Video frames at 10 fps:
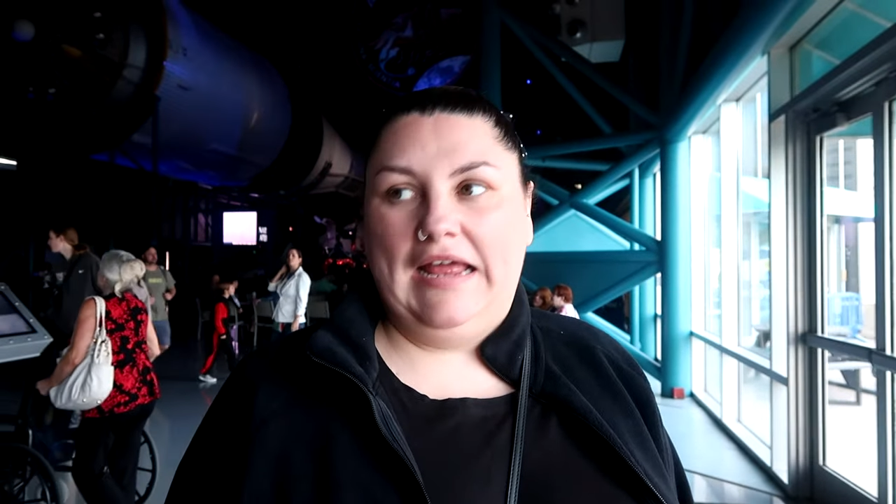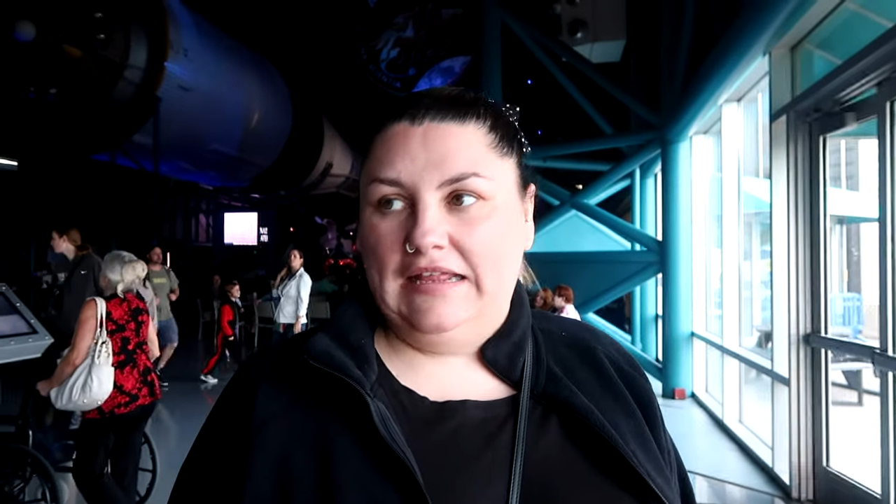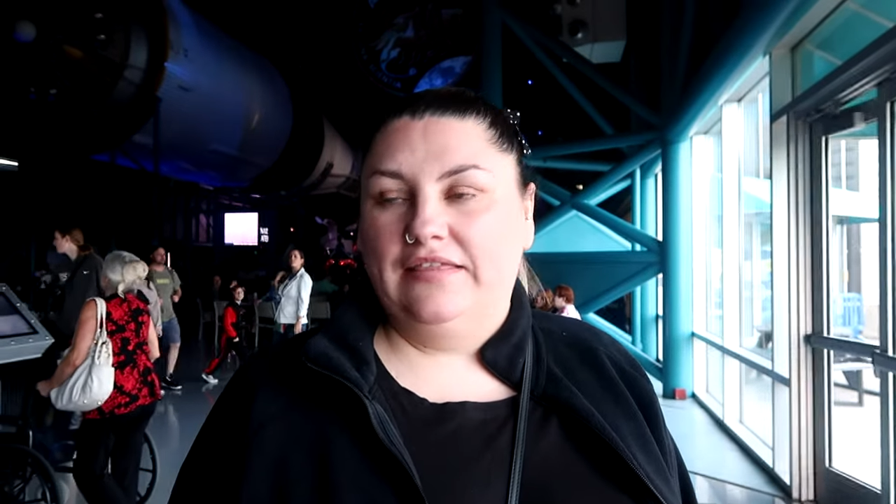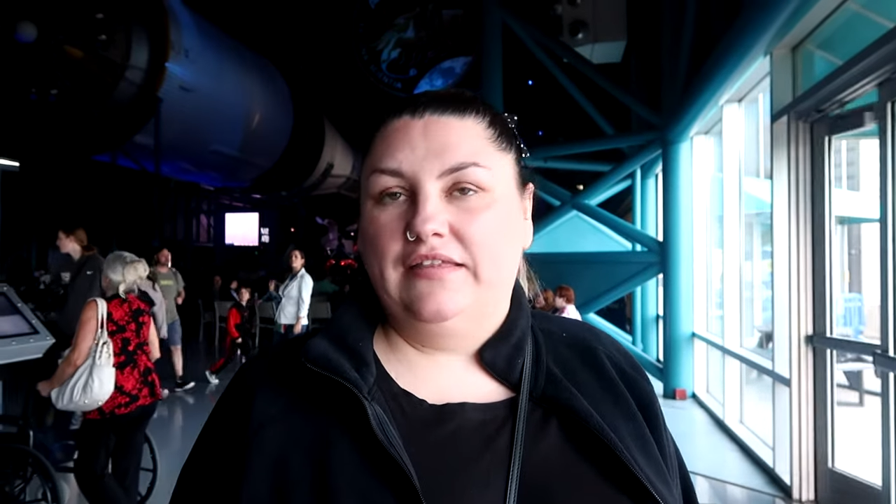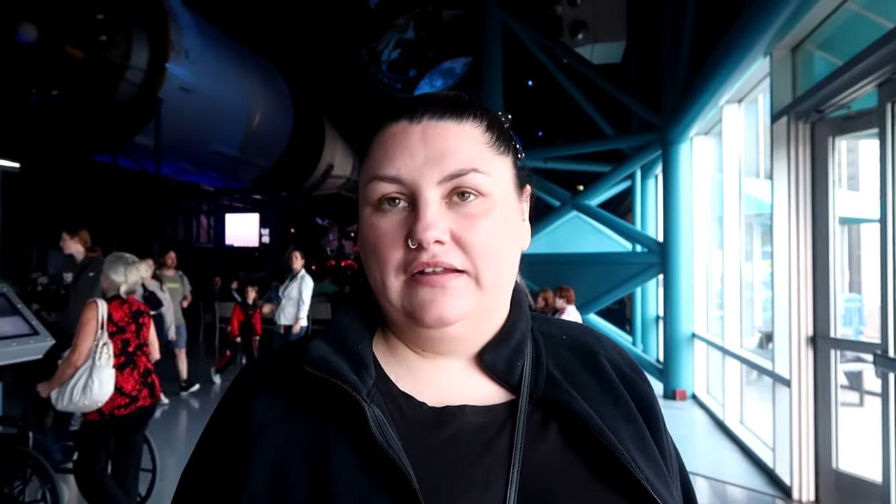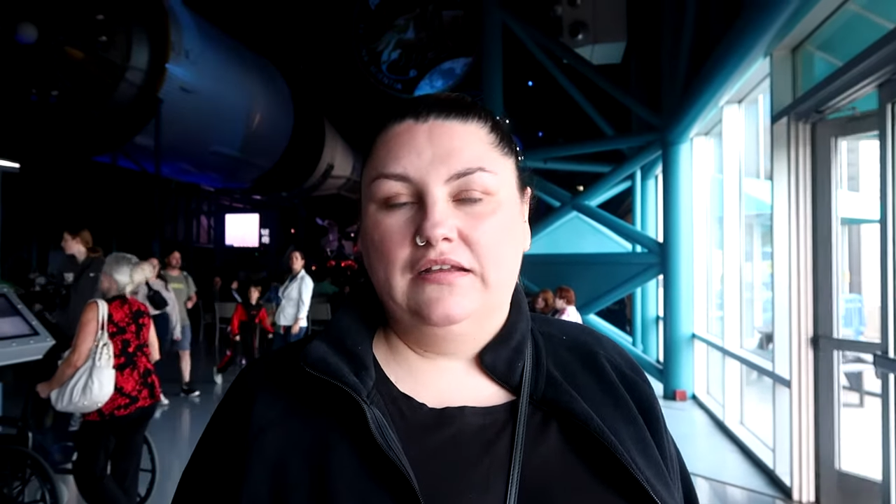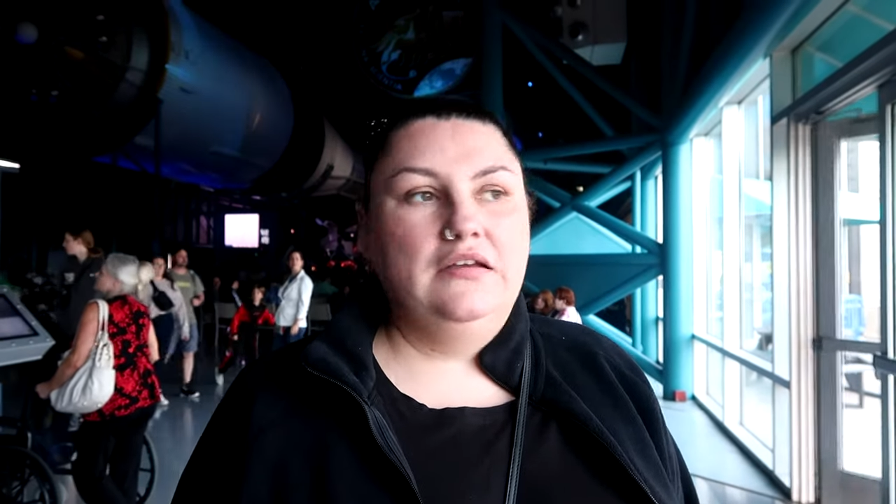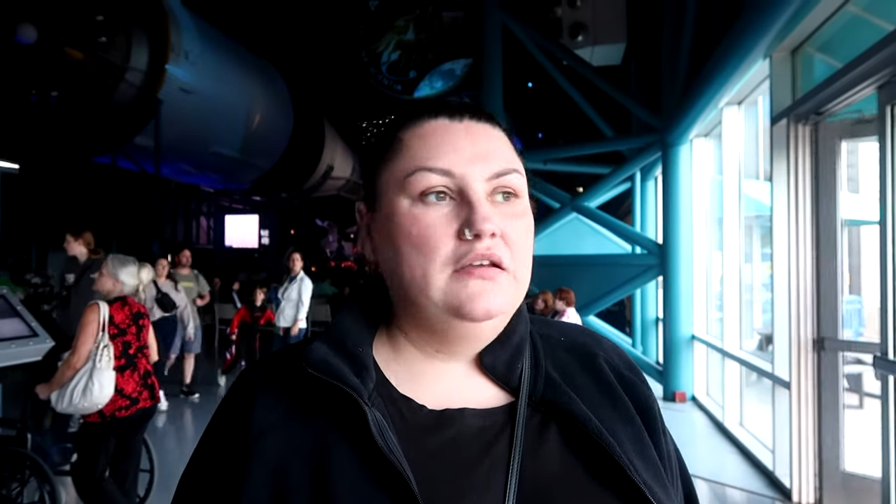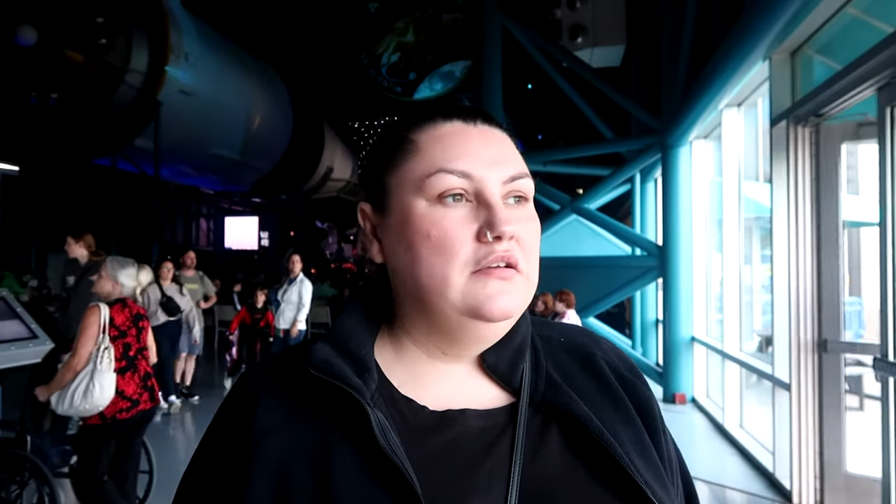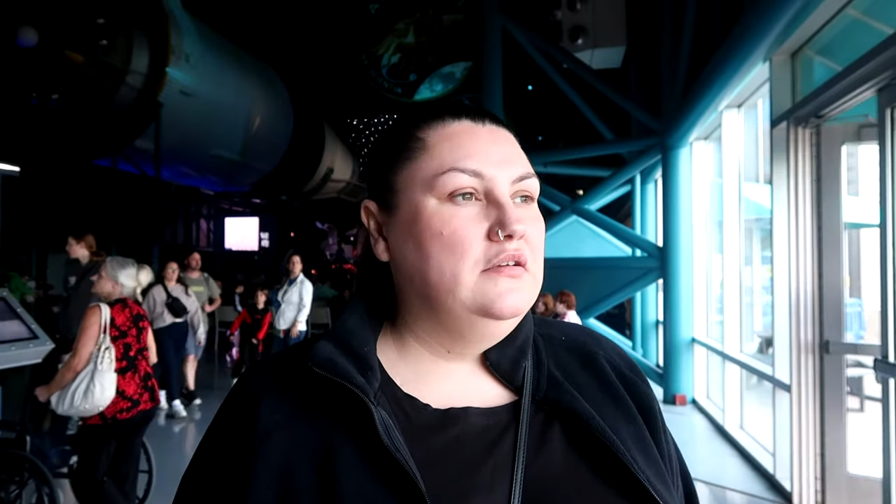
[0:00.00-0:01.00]
anything. No.
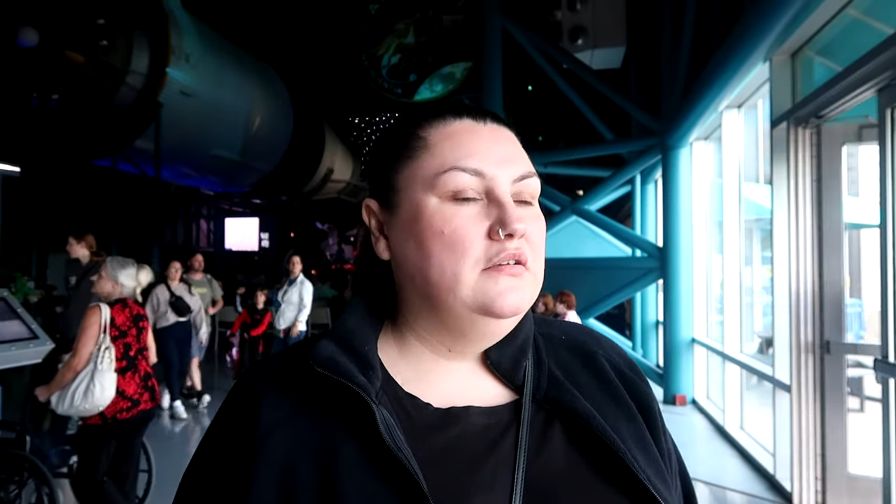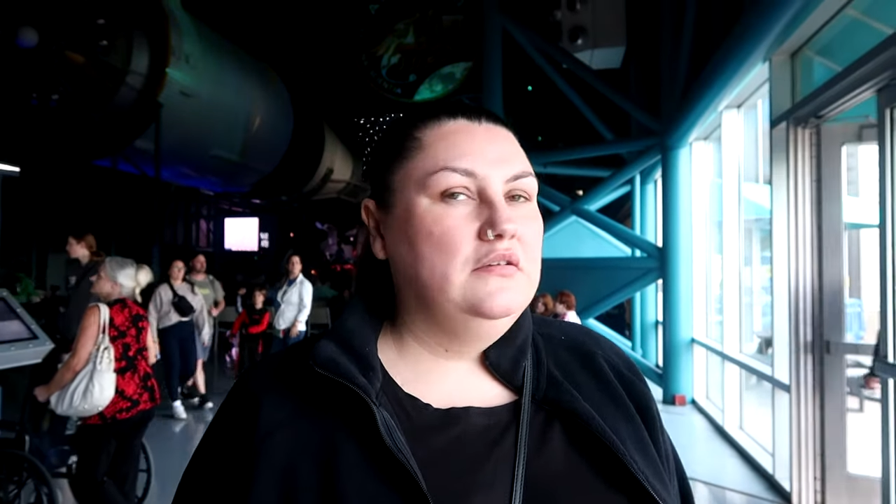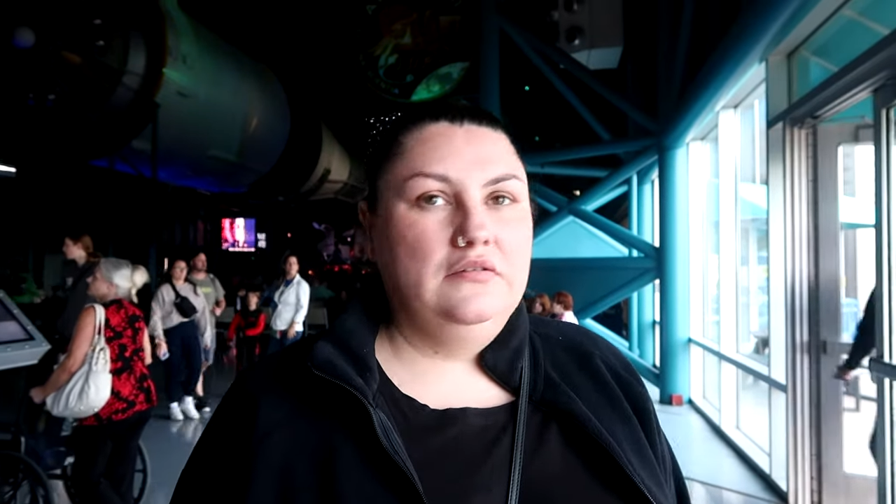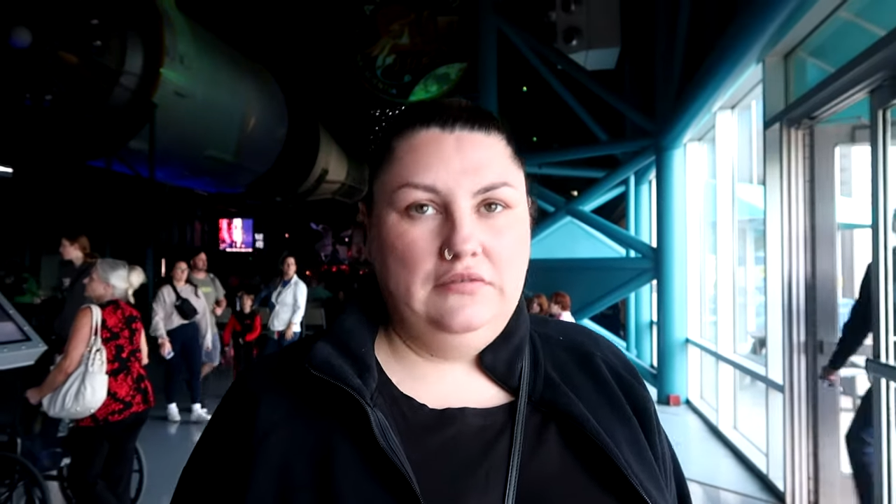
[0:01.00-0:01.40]
Let's get something to